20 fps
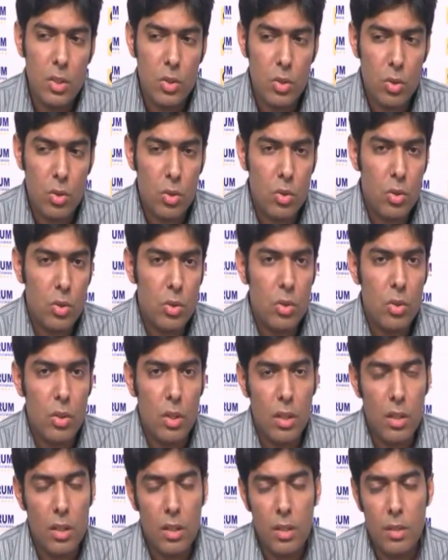
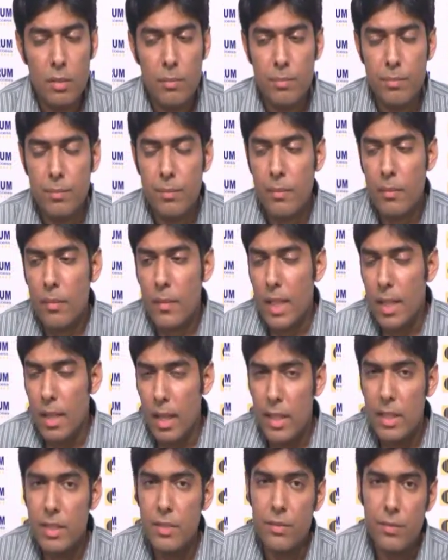So, uh,
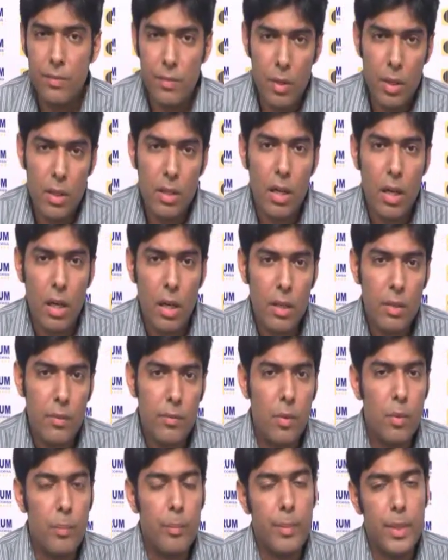guys, work
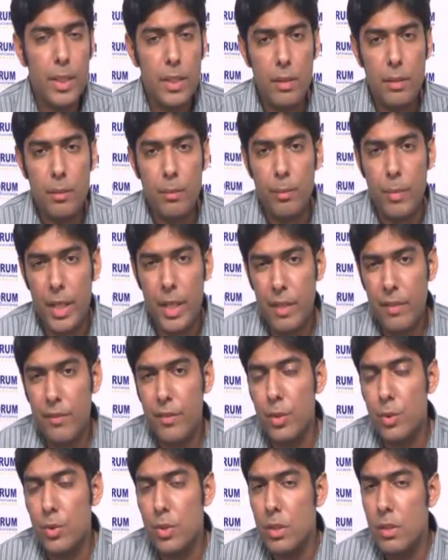hard for be better
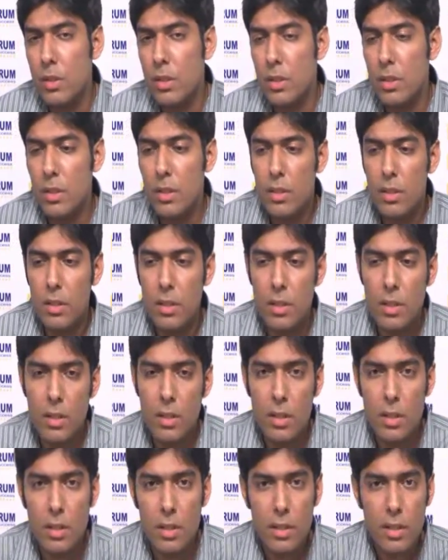future.
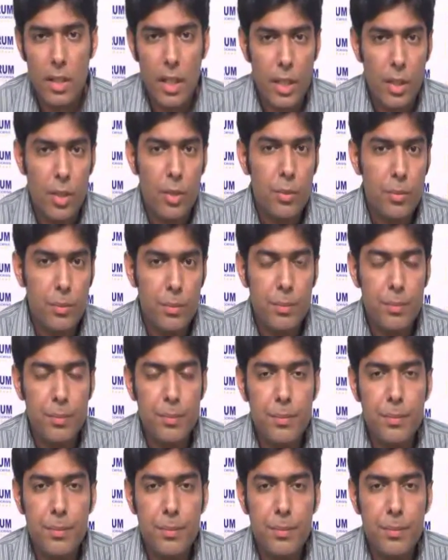Thank you.